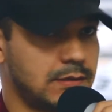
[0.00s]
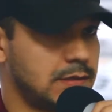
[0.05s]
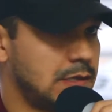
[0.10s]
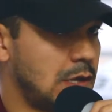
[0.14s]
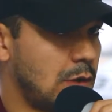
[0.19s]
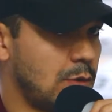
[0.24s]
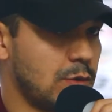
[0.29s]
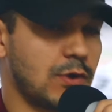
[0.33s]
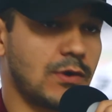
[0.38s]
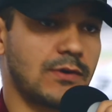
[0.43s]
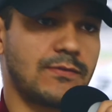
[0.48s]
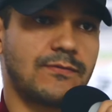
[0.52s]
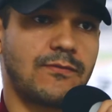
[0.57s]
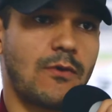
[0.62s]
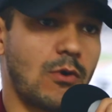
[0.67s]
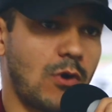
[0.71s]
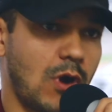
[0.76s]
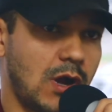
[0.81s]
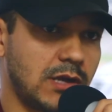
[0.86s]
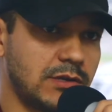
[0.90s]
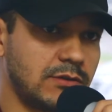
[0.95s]
So your
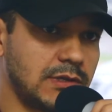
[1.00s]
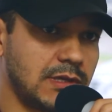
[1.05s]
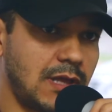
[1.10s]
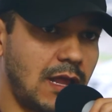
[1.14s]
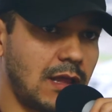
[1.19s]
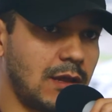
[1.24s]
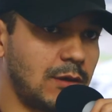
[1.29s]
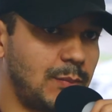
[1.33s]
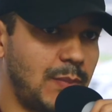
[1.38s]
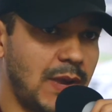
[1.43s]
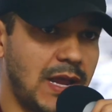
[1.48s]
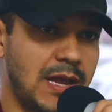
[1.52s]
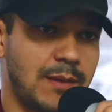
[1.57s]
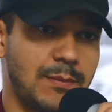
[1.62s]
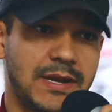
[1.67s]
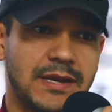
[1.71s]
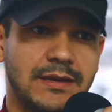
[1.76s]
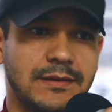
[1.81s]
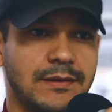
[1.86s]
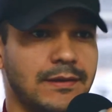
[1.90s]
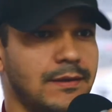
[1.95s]
$400
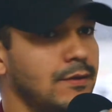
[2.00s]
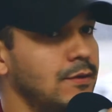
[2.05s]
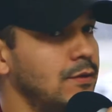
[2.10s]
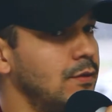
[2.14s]
payment,